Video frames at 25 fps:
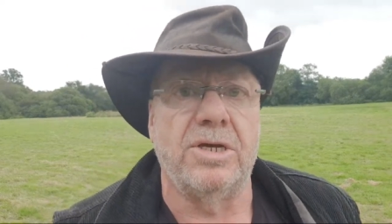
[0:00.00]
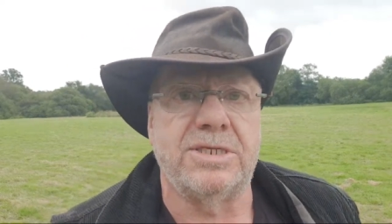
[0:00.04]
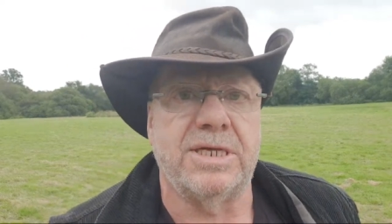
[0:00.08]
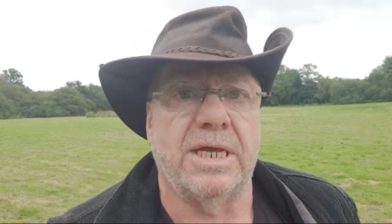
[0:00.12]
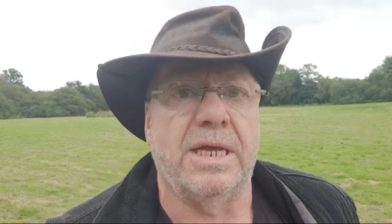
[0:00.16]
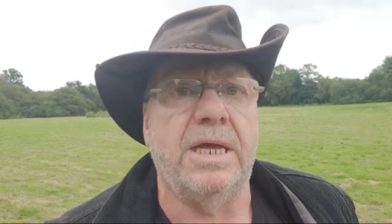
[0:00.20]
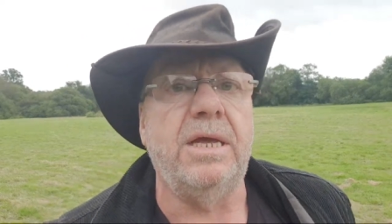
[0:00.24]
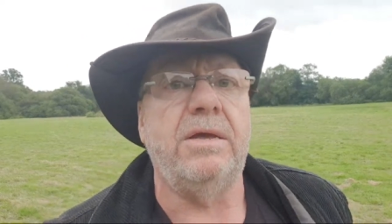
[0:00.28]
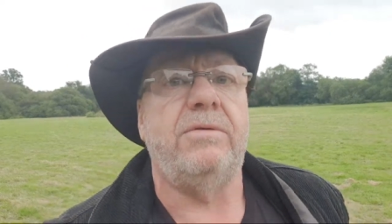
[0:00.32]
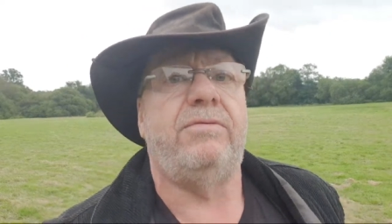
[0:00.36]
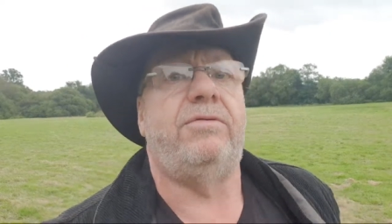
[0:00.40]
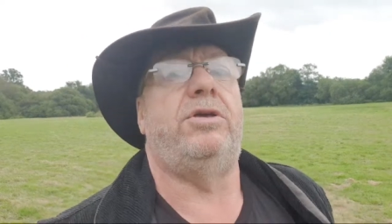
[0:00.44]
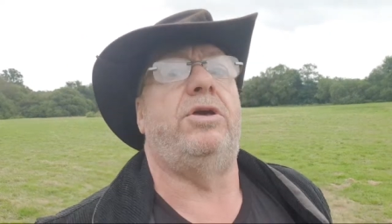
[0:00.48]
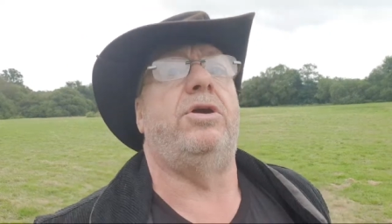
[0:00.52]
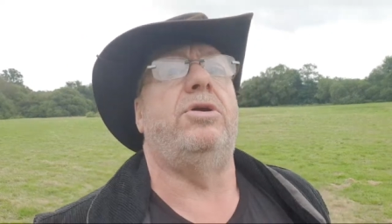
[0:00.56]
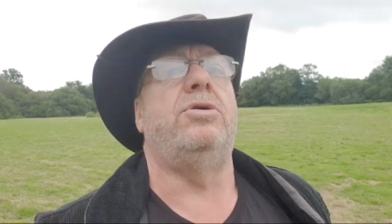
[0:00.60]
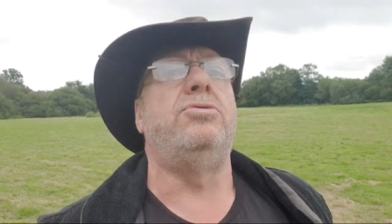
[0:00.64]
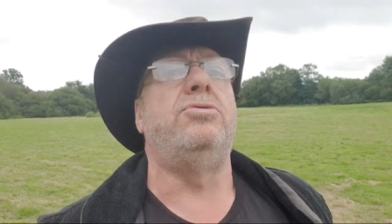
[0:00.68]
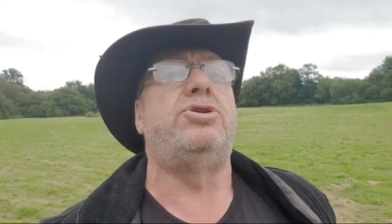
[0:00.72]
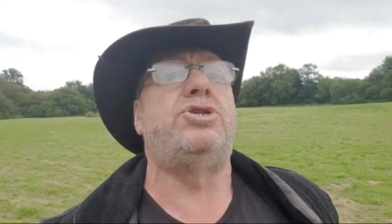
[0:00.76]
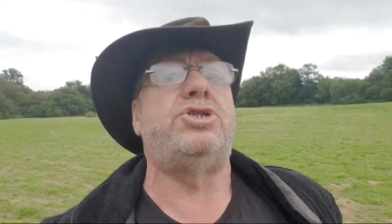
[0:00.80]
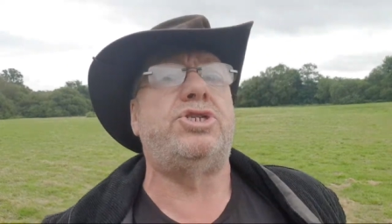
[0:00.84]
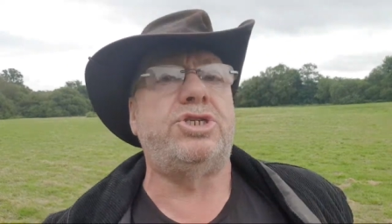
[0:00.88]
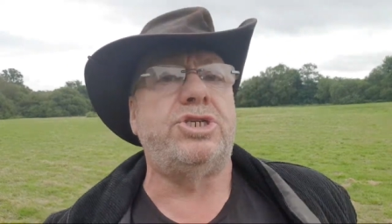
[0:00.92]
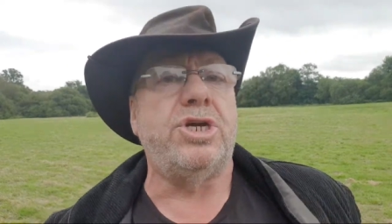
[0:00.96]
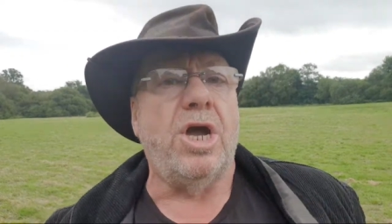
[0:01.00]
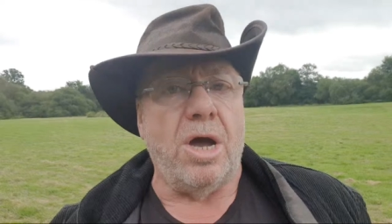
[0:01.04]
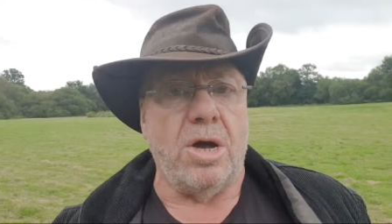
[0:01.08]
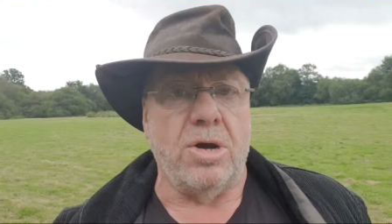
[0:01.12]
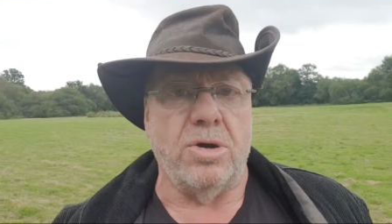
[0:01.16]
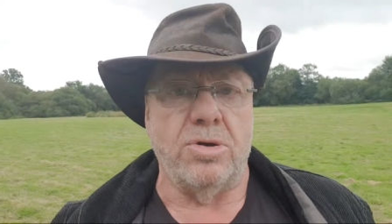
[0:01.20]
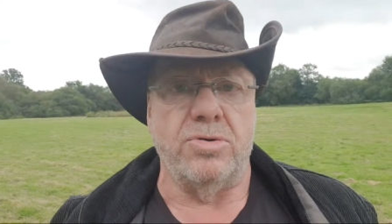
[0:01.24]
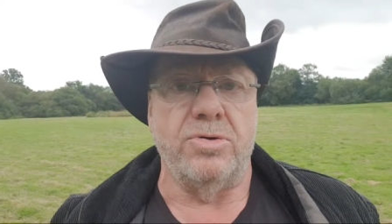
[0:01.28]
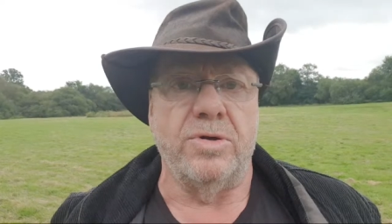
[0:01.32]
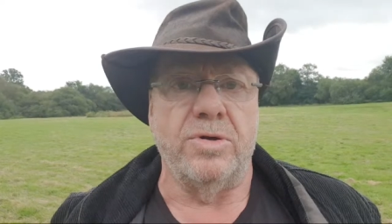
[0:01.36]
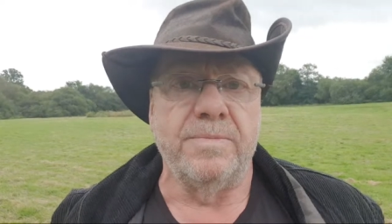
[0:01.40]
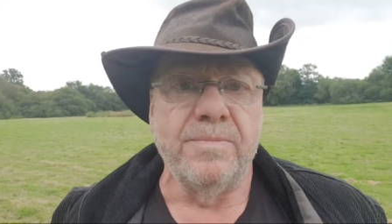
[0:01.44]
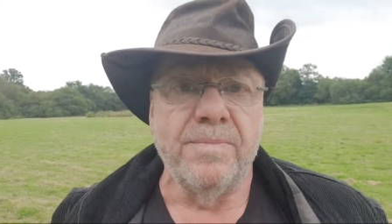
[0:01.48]
Because if you
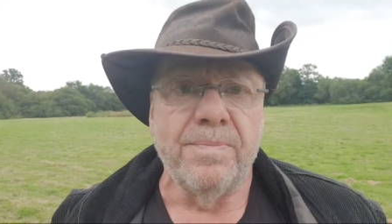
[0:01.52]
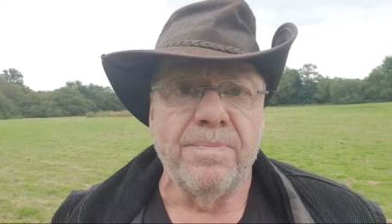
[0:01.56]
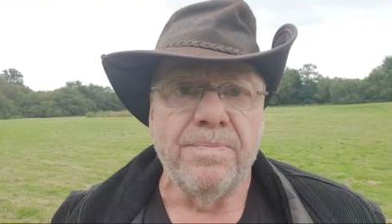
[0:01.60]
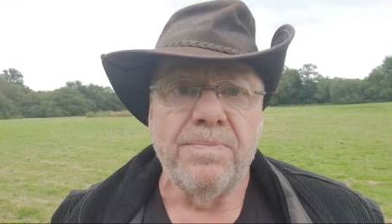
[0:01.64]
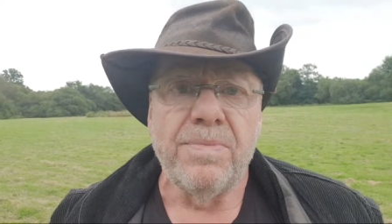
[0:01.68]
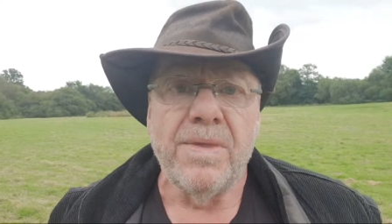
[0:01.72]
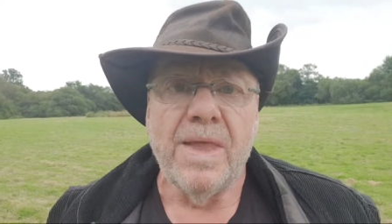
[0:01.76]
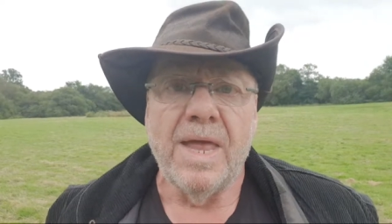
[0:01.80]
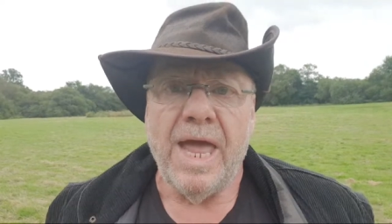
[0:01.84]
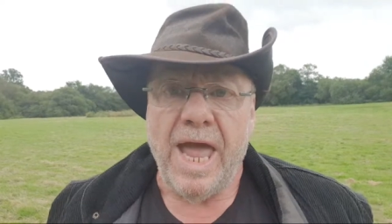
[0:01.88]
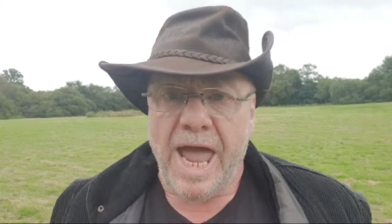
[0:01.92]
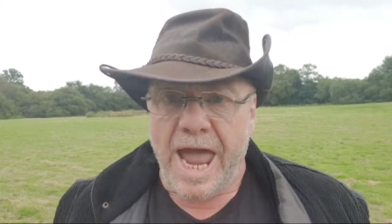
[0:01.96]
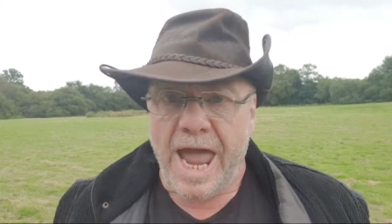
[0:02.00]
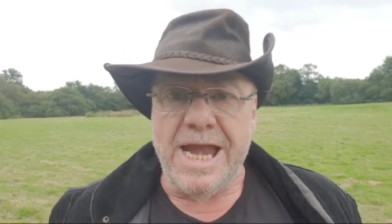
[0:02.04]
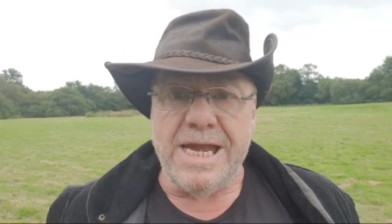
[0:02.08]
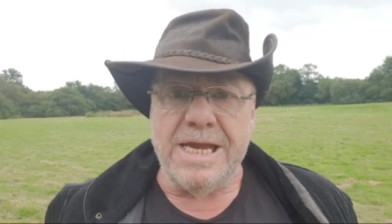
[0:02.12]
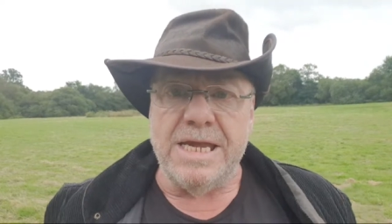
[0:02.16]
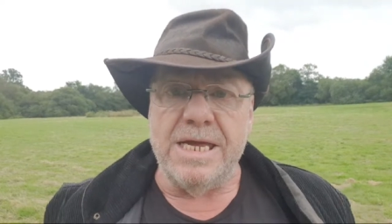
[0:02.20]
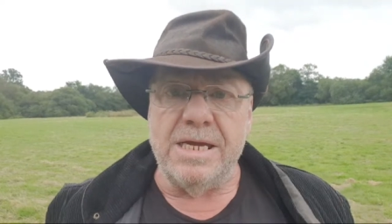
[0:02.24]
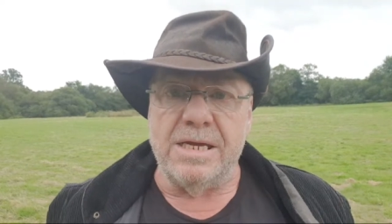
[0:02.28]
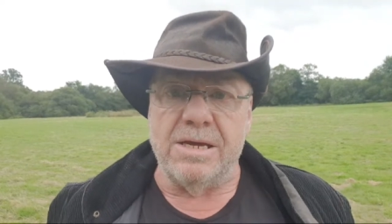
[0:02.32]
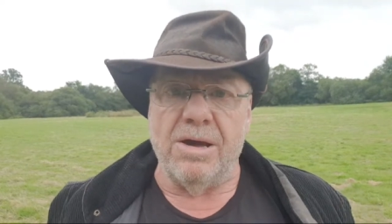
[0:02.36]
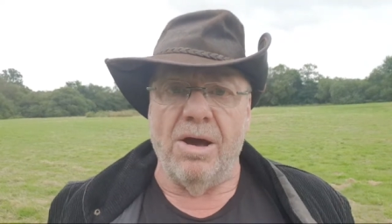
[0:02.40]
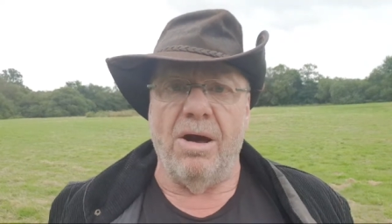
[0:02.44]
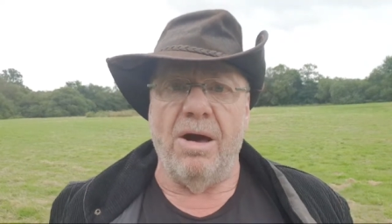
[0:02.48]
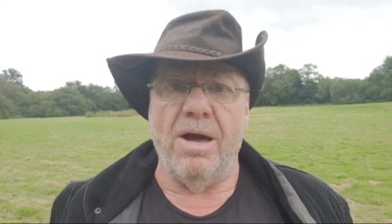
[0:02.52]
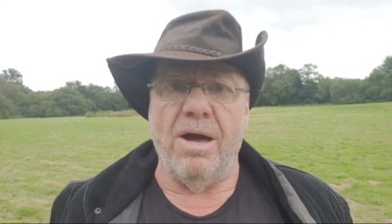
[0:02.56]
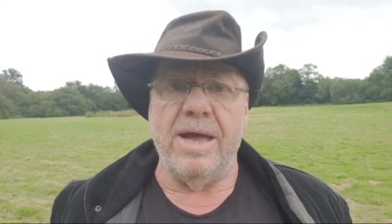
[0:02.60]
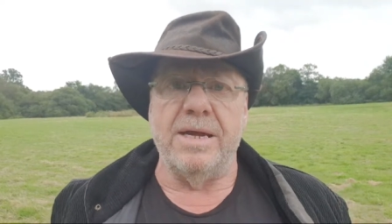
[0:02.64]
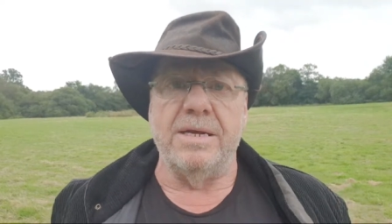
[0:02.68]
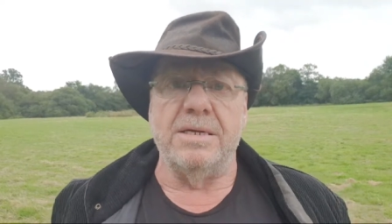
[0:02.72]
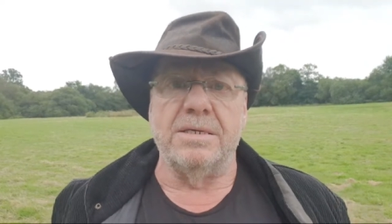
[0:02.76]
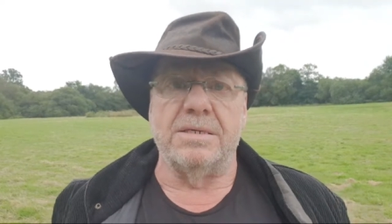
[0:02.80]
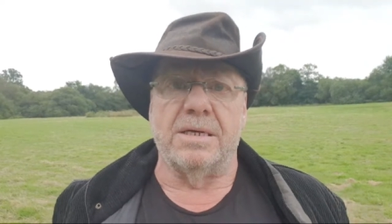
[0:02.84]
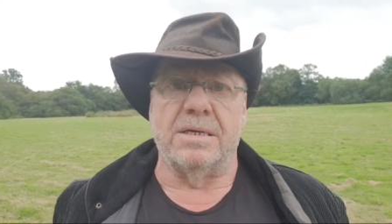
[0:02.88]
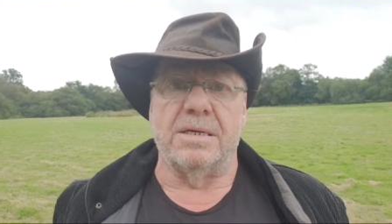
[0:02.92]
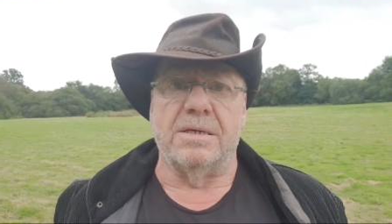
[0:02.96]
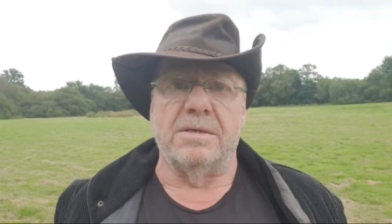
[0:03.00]
show any
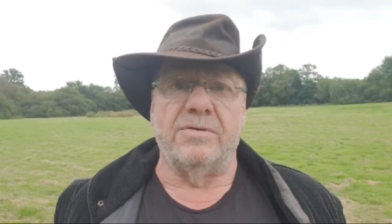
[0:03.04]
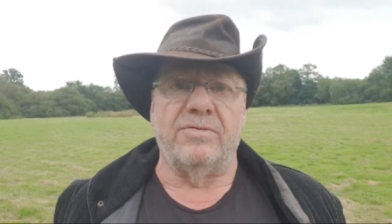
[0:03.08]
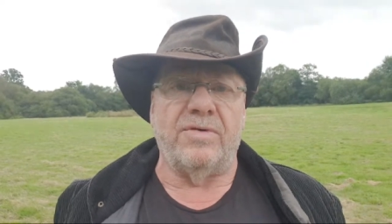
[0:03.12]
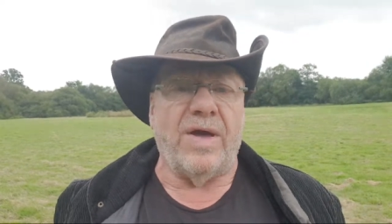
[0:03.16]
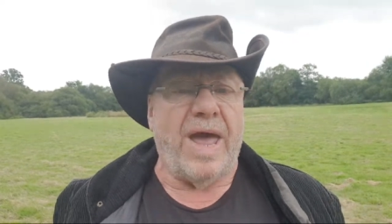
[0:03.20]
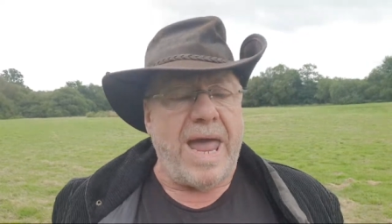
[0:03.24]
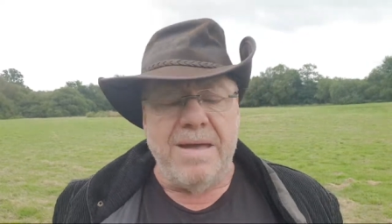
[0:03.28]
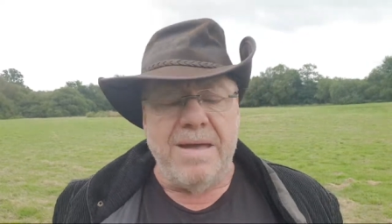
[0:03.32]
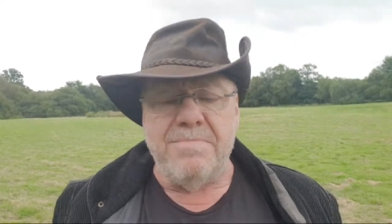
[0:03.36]
kind of